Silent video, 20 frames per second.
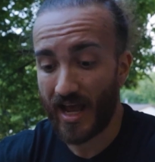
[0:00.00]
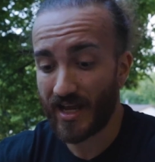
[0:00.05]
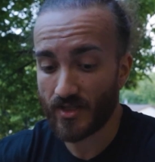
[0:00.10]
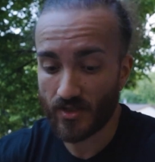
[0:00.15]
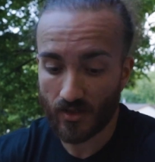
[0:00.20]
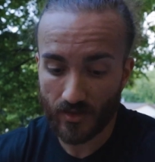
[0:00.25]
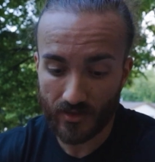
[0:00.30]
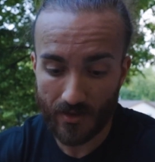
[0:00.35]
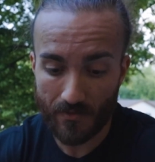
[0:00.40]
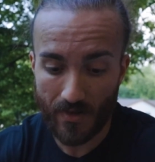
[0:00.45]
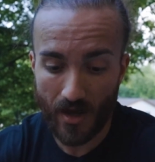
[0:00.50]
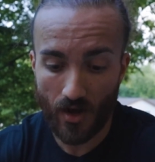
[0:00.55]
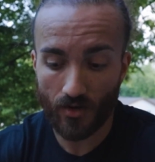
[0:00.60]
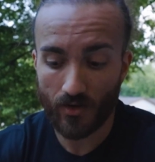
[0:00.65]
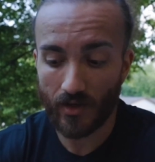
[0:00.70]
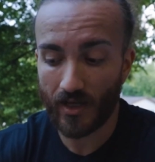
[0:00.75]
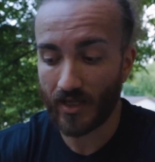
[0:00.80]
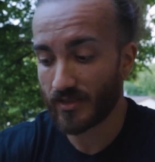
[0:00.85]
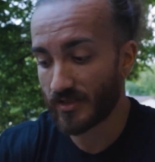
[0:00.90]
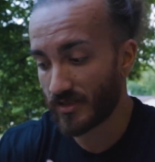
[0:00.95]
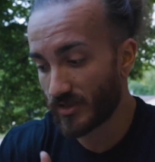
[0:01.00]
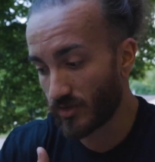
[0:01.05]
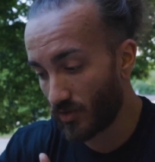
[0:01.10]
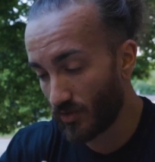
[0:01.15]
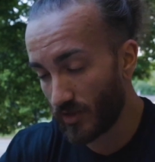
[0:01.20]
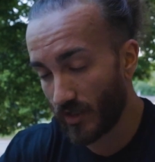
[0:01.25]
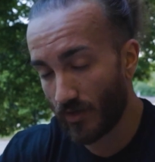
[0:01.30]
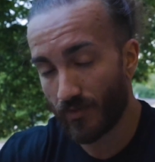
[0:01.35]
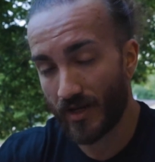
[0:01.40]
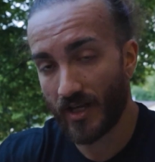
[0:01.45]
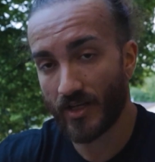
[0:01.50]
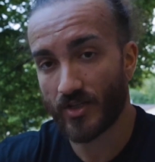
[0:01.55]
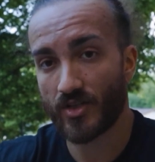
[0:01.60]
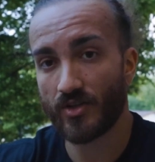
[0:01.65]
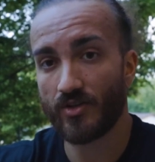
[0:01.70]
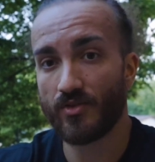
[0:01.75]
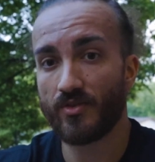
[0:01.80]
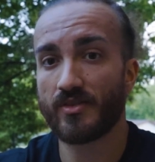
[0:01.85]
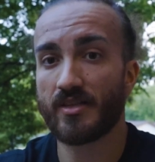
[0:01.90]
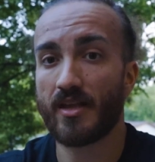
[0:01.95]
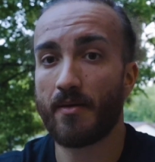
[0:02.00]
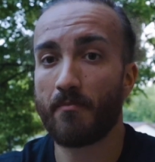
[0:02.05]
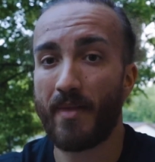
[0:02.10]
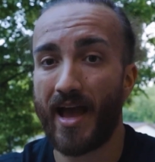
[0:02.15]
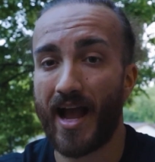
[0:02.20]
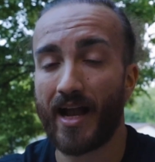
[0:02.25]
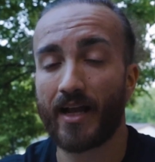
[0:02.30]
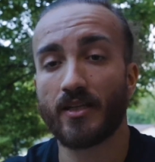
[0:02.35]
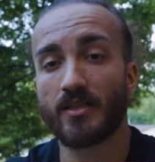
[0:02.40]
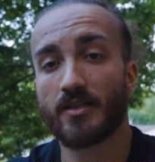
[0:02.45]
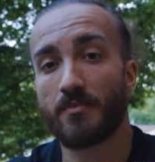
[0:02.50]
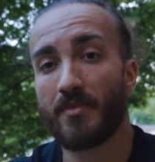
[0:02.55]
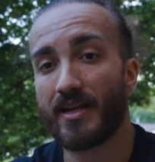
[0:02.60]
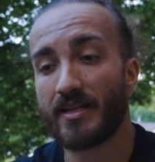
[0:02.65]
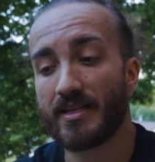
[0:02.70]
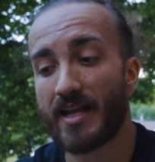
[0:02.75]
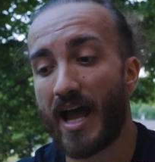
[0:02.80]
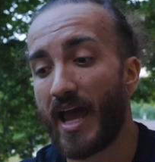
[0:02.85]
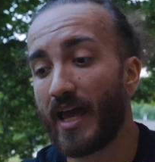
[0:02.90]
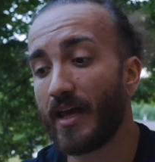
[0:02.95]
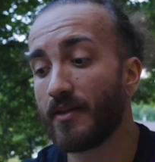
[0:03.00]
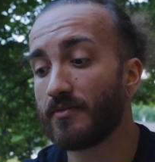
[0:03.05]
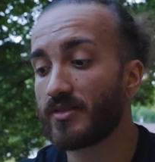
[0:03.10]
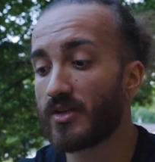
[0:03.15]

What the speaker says: I took them out and slowly reintroduced them back into my diet.